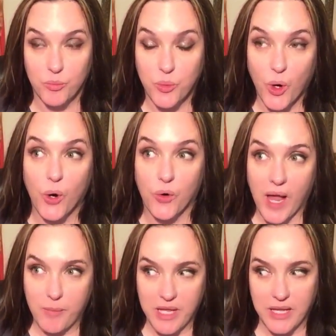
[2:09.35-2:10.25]

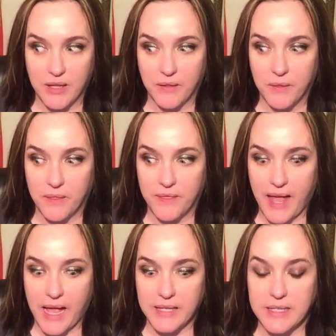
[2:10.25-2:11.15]
programming
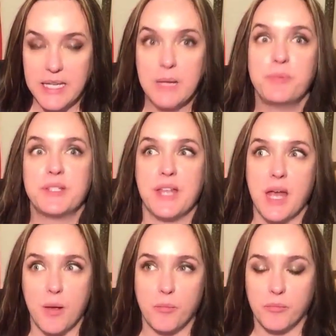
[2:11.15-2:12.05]
that keeps
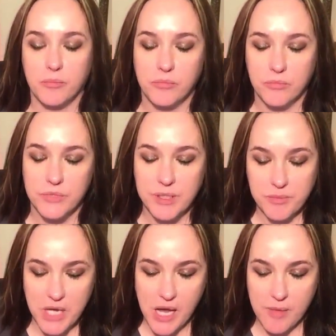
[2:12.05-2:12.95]
them
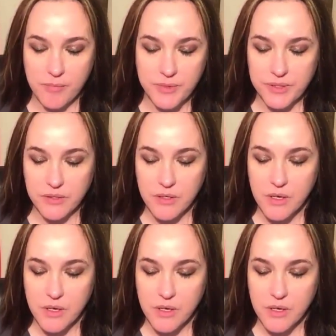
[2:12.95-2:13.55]
sometimes